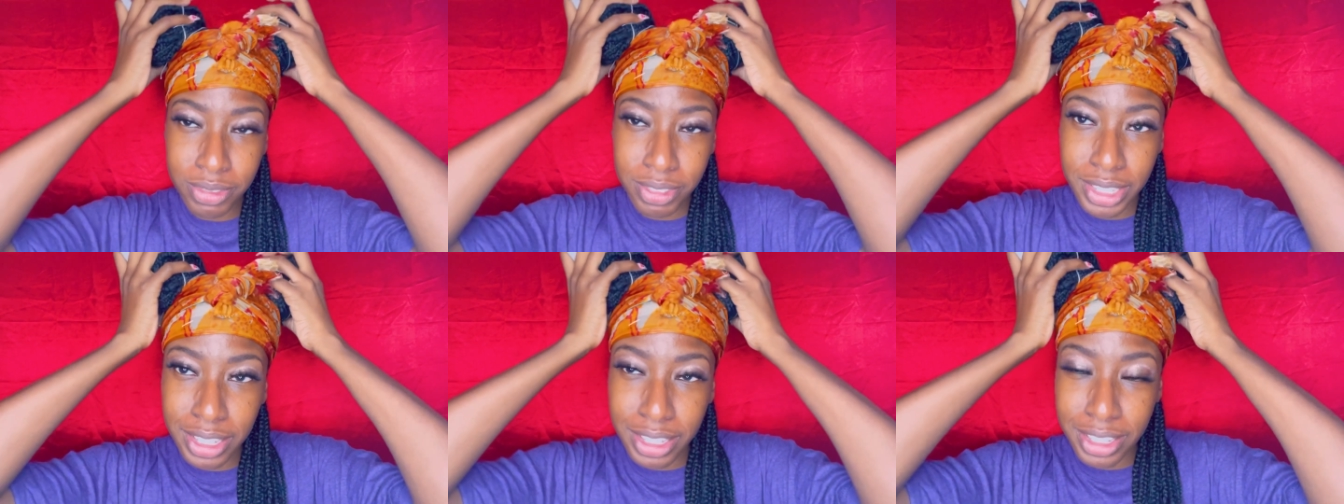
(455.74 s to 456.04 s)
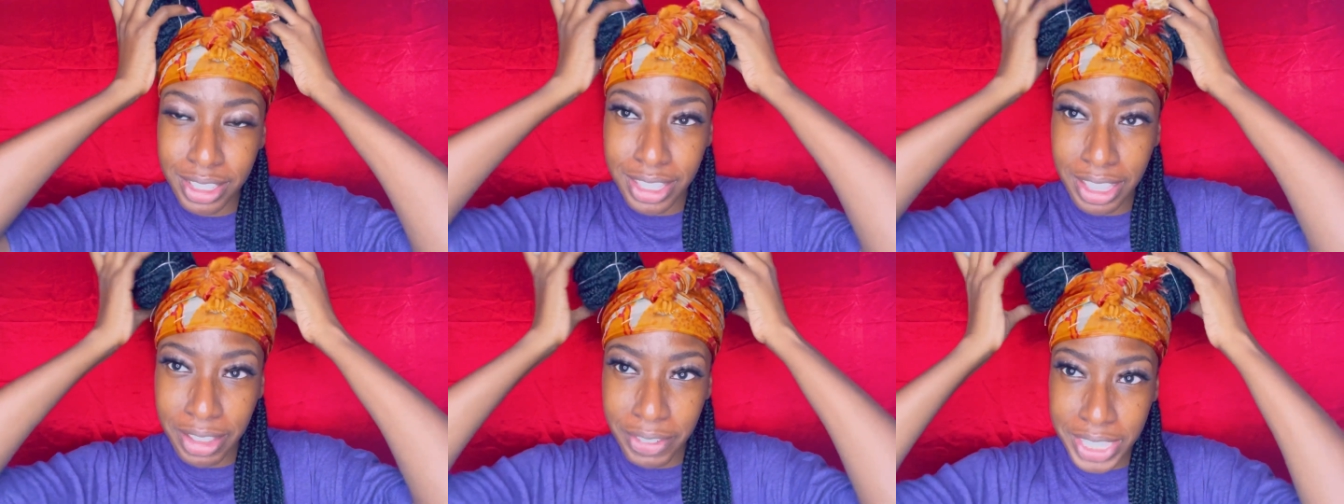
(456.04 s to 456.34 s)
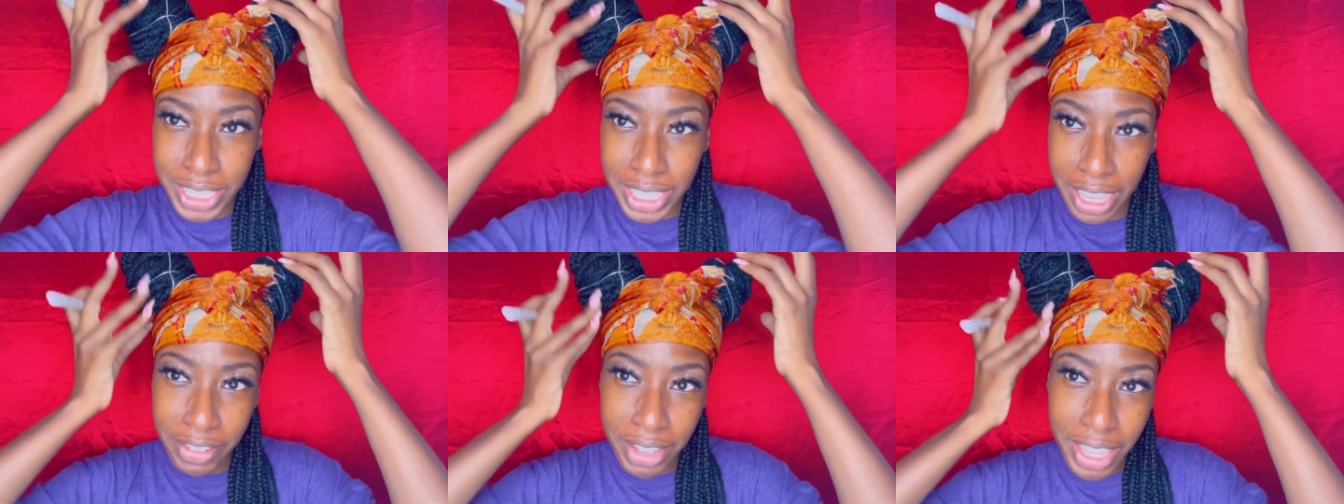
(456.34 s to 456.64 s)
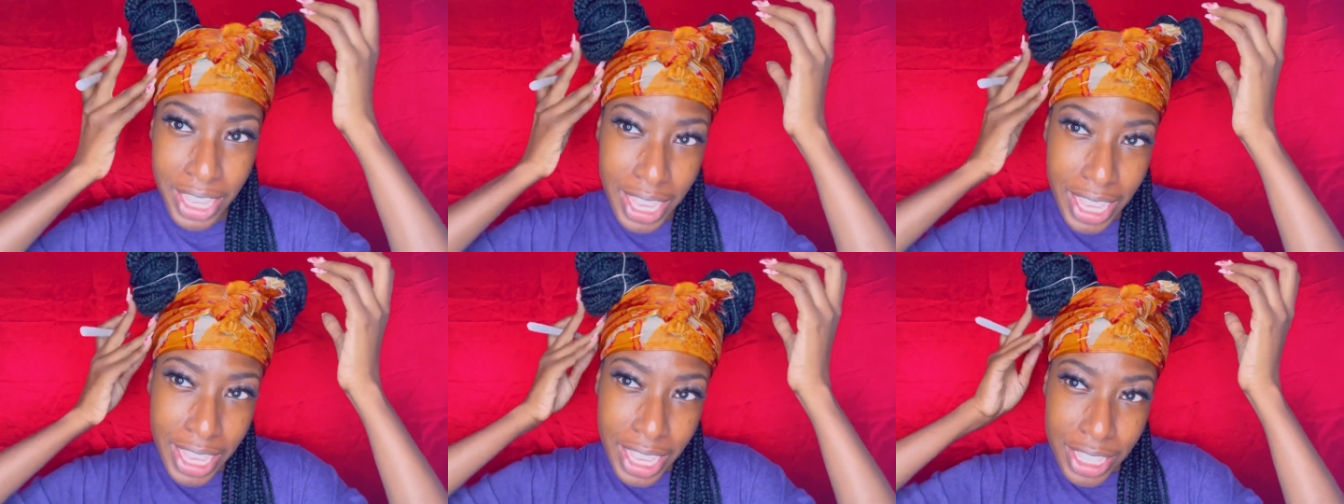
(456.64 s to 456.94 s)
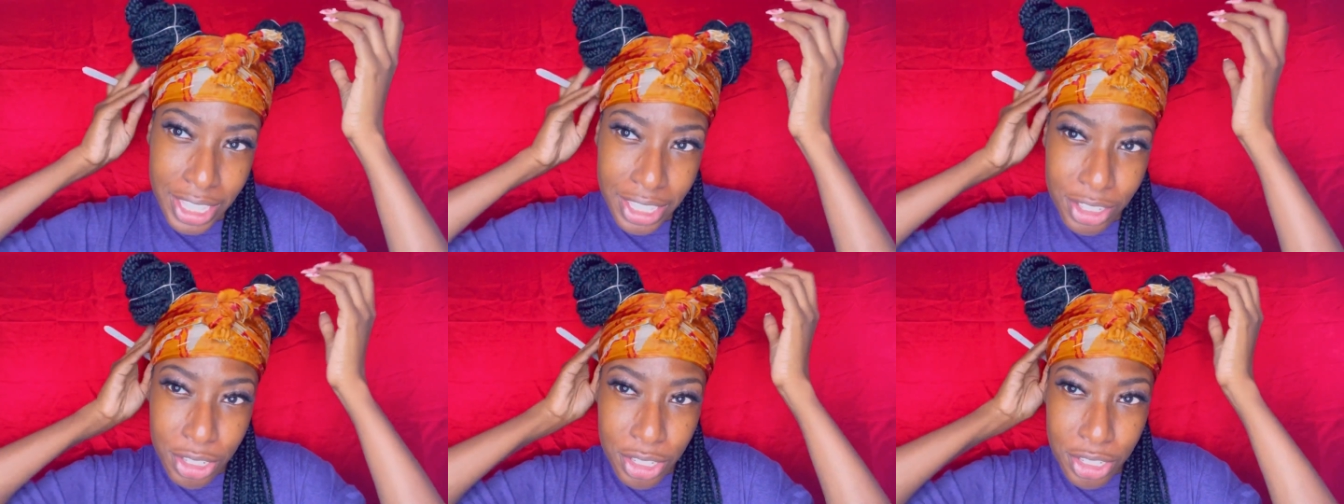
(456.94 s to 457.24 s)
Let me stop.
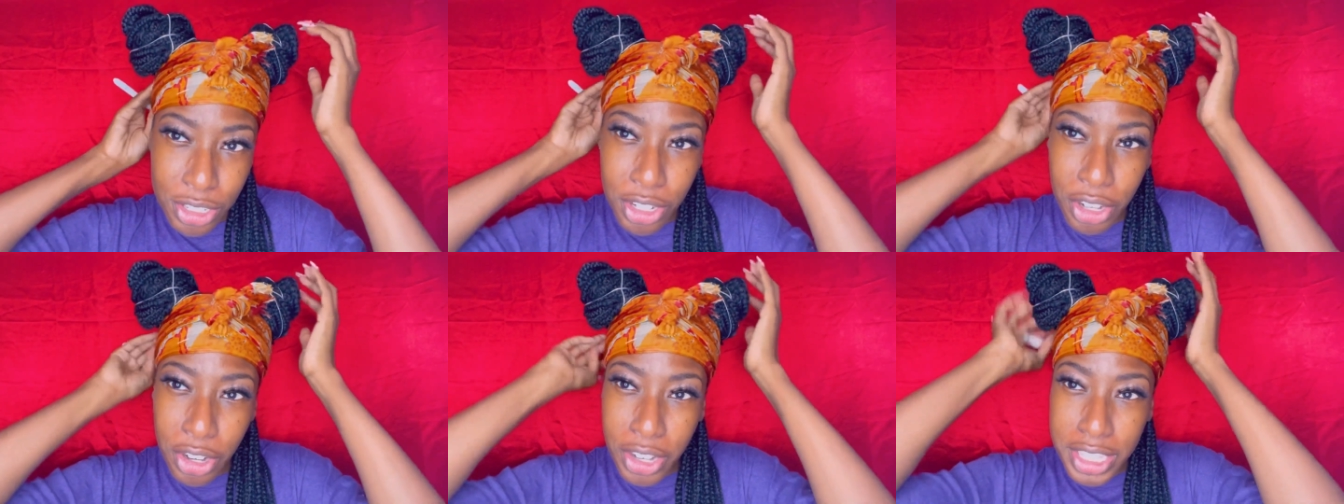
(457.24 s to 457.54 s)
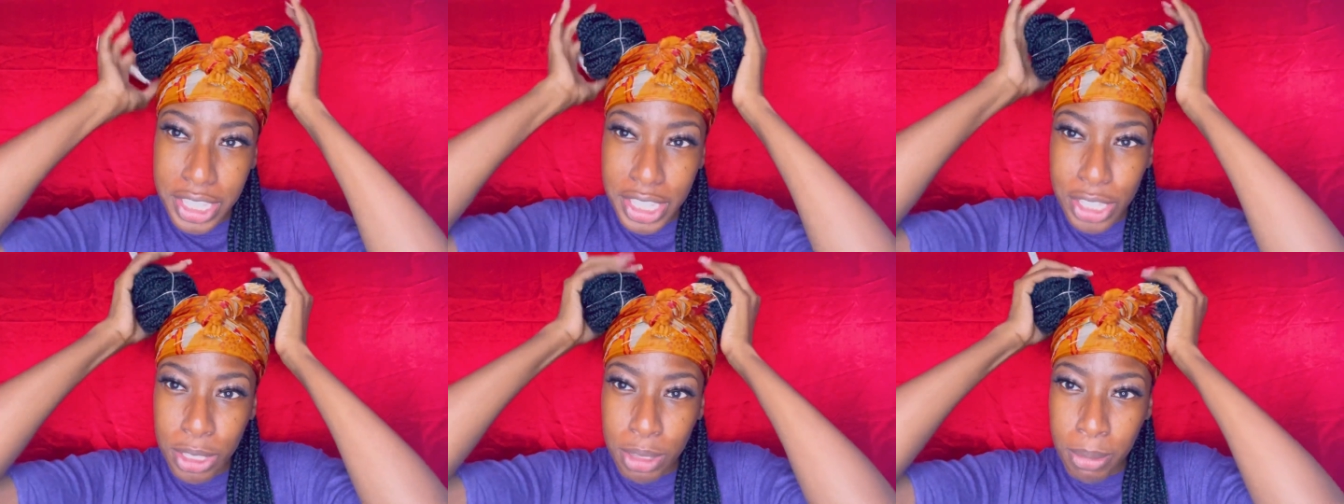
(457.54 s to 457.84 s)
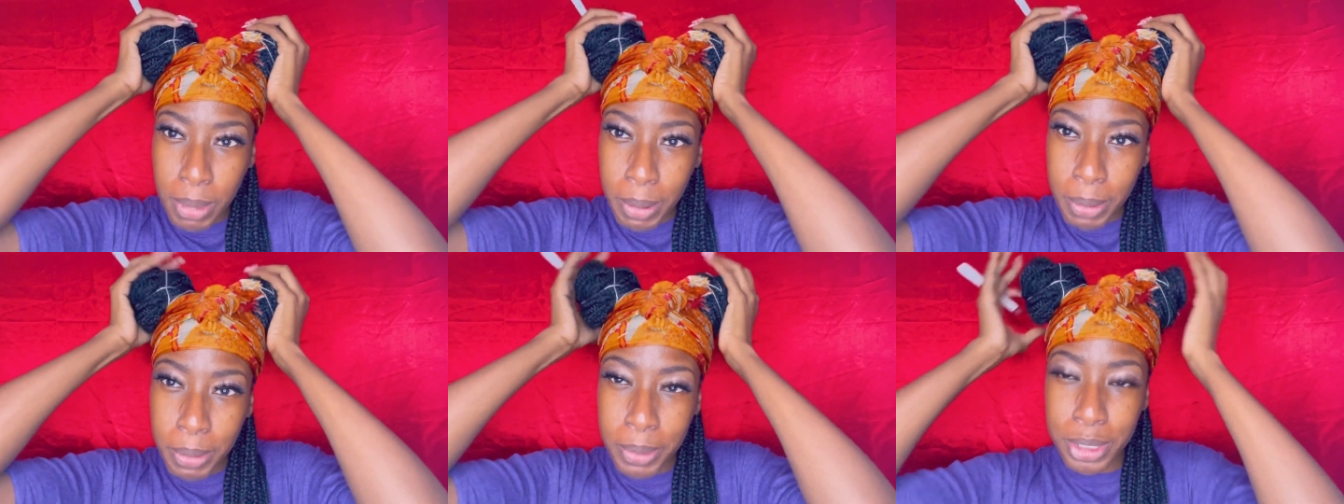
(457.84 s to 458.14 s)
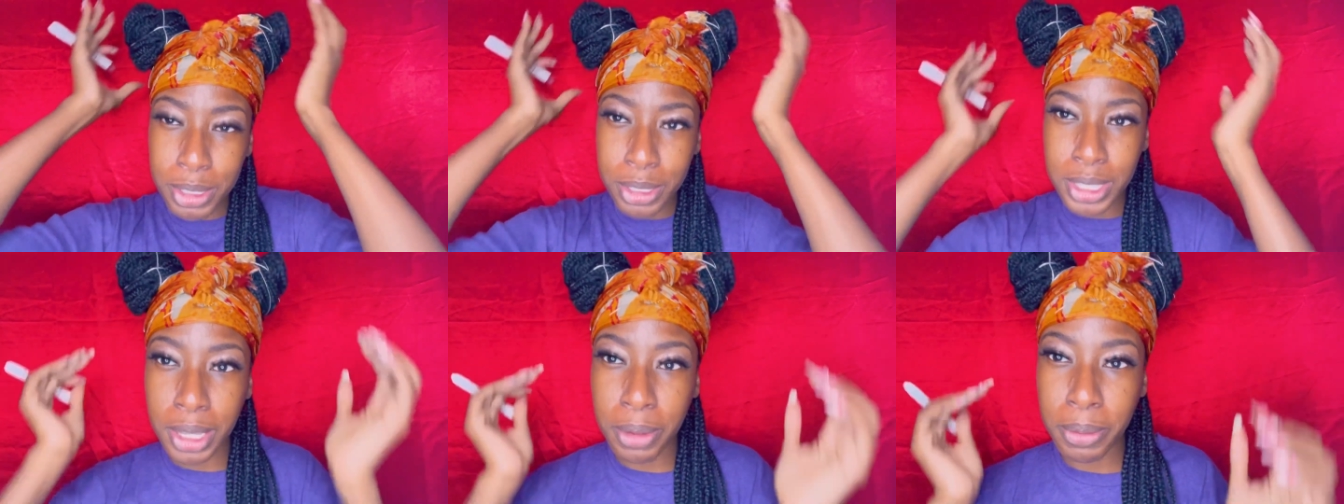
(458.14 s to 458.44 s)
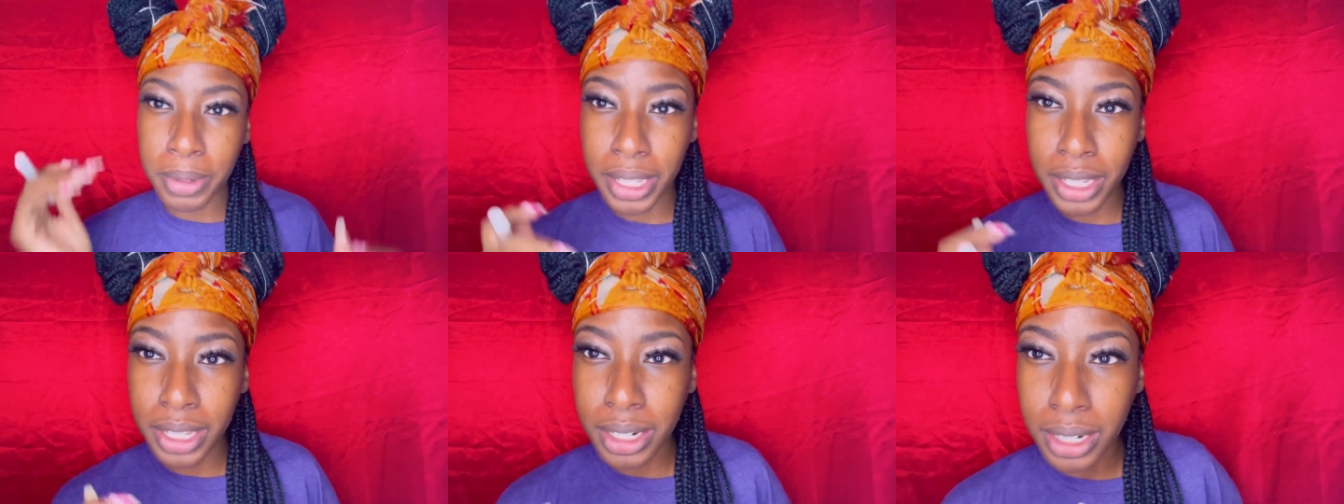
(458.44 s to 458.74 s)
You know a Disney baby when you see
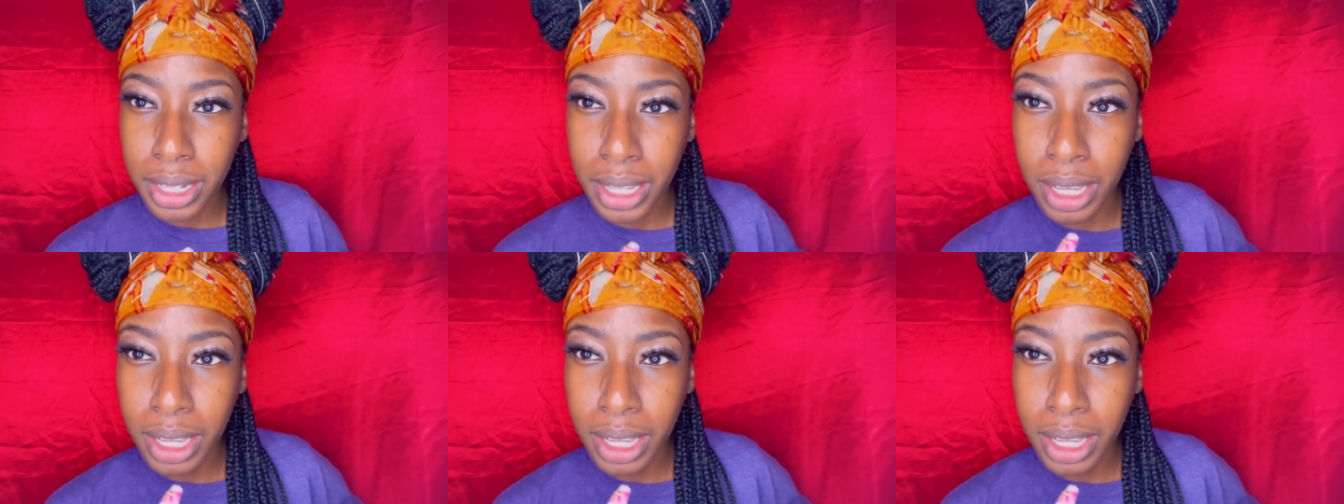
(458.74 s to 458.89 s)
one.